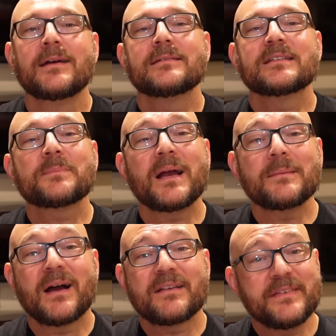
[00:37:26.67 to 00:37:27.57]

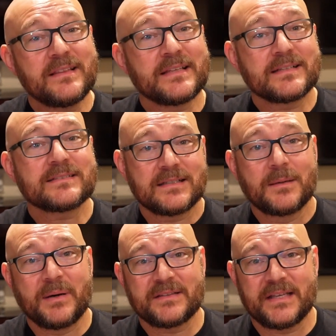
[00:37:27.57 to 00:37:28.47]
Despite my feelings
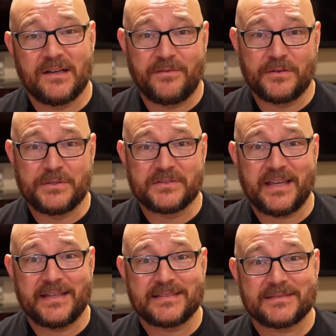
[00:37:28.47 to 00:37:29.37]
about the headphone use
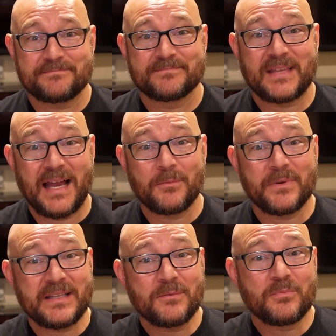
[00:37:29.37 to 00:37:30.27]
case, I
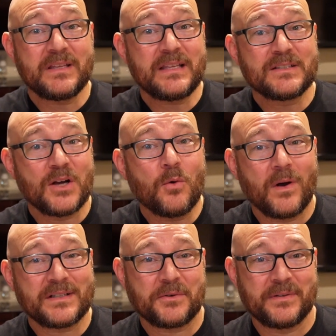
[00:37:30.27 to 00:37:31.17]
really don't
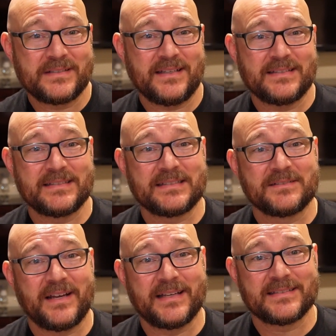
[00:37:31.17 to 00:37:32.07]
want to criticize this
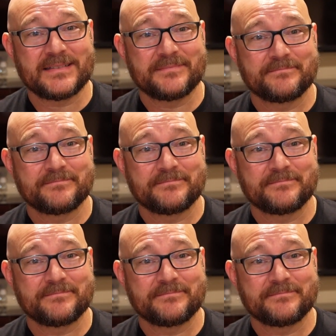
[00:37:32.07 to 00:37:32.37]
device.